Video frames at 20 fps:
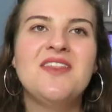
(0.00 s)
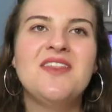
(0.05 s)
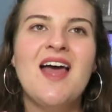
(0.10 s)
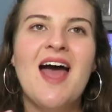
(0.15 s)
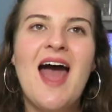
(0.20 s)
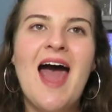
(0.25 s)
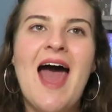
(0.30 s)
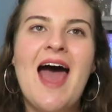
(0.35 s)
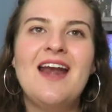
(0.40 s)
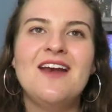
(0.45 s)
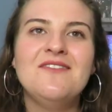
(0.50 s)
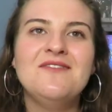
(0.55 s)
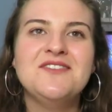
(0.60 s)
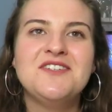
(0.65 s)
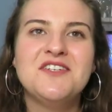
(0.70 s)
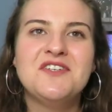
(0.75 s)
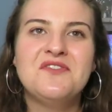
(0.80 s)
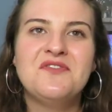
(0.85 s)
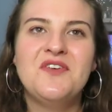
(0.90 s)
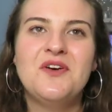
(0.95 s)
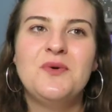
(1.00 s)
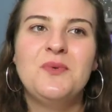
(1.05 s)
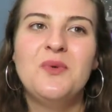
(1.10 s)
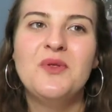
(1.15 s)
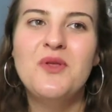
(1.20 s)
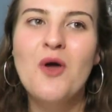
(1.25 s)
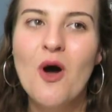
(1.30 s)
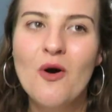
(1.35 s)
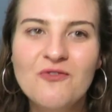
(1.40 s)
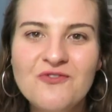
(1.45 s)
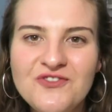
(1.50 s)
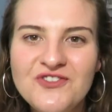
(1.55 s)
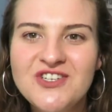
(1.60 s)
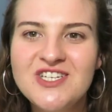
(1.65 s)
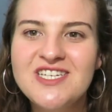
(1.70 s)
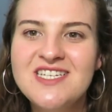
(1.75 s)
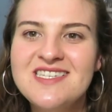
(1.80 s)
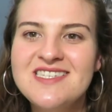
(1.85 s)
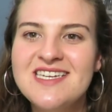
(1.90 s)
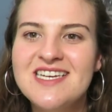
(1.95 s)
That Hannah was just filled with
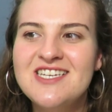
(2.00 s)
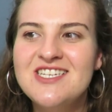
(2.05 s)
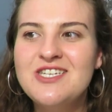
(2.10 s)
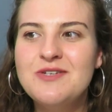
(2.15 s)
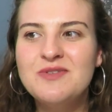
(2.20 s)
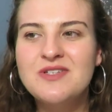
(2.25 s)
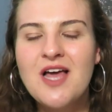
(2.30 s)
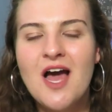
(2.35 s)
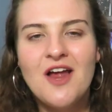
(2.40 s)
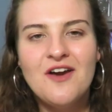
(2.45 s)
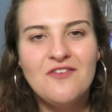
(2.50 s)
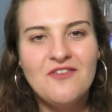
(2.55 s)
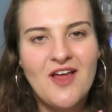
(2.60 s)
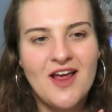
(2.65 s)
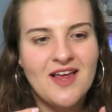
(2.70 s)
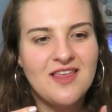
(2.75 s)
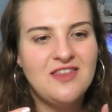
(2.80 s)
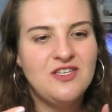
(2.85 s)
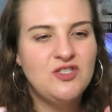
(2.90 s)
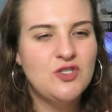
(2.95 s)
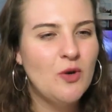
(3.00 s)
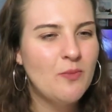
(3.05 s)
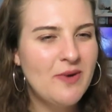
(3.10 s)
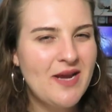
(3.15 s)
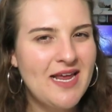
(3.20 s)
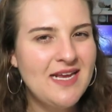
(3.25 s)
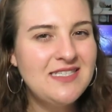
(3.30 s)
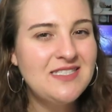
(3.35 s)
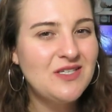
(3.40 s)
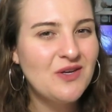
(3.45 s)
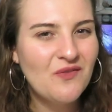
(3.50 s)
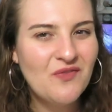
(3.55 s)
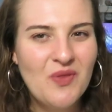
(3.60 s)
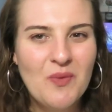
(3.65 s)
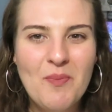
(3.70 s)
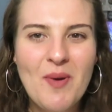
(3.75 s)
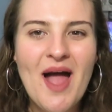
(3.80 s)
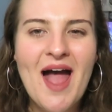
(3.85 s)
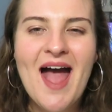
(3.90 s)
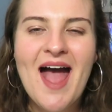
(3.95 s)
confidence and she was kind of like the dominating of
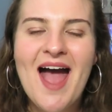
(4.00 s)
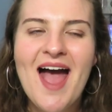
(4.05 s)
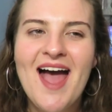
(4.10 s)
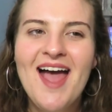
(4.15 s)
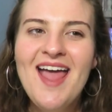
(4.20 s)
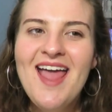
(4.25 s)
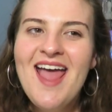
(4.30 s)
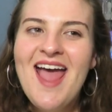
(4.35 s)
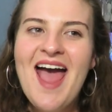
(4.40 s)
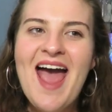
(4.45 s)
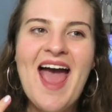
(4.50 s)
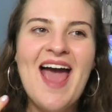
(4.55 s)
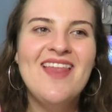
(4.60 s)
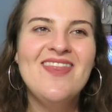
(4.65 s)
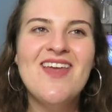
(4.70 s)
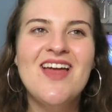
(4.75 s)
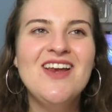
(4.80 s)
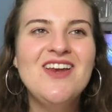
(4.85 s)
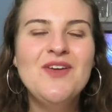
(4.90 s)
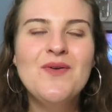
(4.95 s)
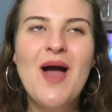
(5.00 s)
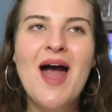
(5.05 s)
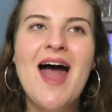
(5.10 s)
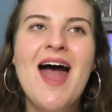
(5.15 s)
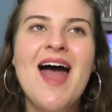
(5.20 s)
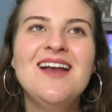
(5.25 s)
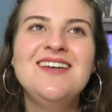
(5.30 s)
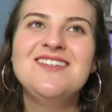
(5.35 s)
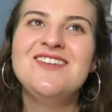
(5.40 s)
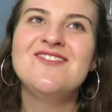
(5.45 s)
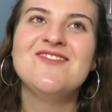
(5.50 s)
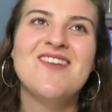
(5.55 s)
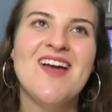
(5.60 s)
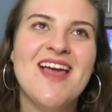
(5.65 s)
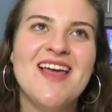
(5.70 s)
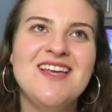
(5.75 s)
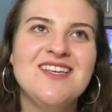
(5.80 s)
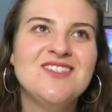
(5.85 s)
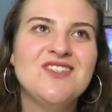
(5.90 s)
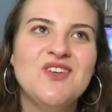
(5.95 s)
the pair. And then you had
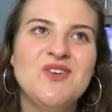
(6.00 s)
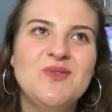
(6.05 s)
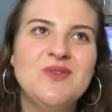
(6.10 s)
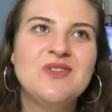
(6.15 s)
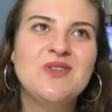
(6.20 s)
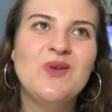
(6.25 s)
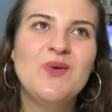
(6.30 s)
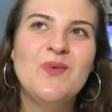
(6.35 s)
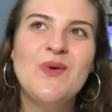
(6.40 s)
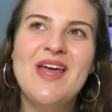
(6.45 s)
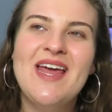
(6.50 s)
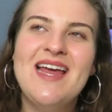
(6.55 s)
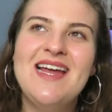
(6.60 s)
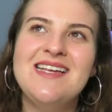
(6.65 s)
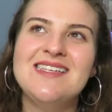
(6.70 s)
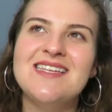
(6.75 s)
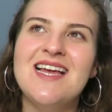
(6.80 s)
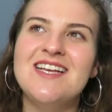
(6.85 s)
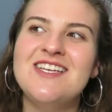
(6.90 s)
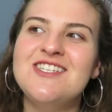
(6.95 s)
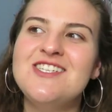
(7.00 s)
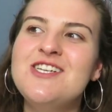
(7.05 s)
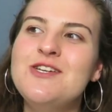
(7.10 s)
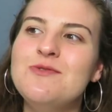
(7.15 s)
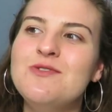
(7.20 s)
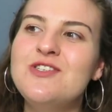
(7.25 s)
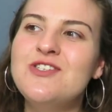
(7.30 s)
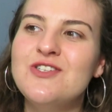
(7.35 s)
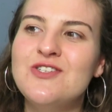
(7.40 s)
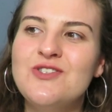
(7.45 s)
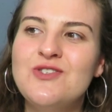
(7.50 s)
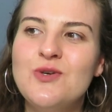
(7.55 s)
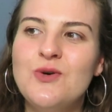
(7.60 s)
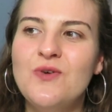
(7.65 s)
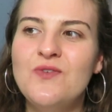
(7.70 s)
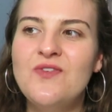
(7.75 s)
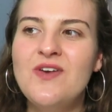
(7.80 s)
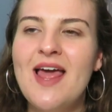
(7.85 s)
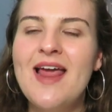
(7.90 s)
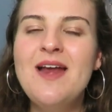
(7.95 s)
Grace, who was Louise, and she was just
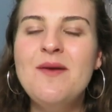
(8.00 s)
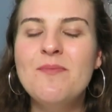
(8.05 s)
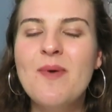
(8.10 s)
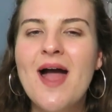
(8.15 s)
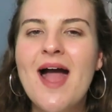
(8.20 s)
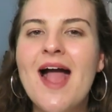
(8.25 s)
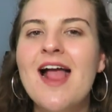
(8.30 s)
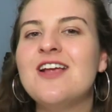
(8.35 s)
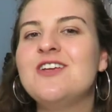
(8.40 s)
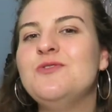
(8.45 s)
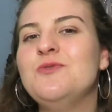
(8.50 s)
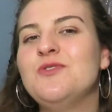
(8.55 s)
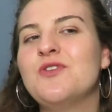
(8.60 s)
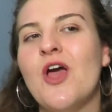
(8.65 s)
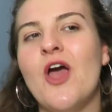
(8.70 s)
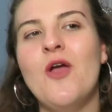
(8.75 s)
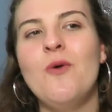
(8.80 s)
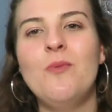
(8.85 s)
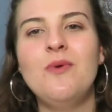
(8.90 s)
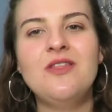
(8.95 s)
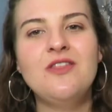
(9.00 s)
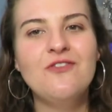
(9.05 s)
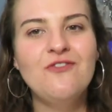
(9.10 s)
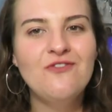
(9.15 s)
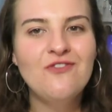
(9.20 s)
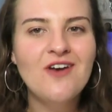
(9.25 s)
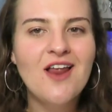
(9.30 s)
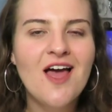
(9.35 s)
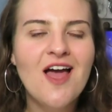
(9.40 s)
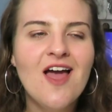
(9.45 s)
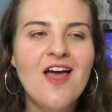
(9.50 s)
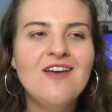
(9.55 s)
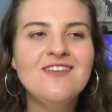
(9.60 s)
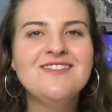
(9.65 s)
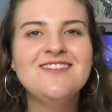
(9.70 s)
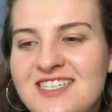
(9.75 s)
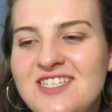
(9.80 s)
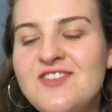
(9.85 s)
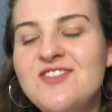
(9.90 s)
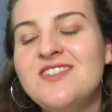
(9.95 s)
sort of laid back, she was going with the flow,
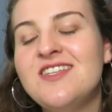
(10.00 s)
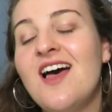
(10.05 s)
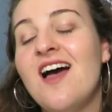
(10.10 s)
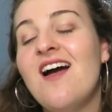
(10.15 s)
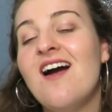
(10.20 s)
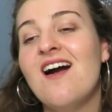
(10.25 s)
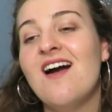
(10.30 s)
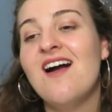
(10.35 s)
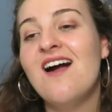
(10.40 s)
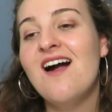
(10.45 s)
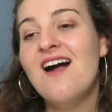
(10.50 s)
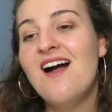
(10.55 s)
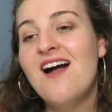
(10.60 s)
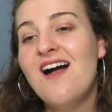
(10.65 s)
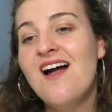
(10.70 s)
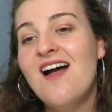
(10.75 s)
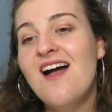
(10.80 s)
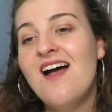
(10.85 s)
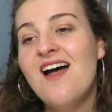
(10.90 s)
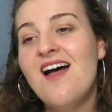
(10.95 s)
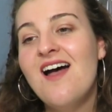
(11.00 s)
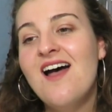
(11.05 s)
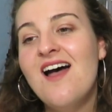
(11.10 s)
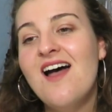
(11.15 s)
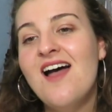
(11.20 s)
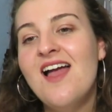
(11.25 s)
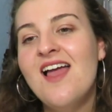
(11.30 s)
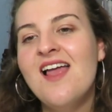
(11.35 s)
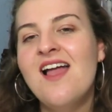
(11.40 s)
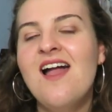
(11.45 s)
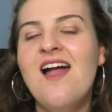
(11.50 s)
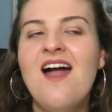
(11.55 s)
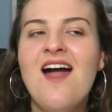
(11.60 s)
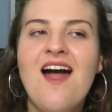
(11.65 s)
she was like, alright,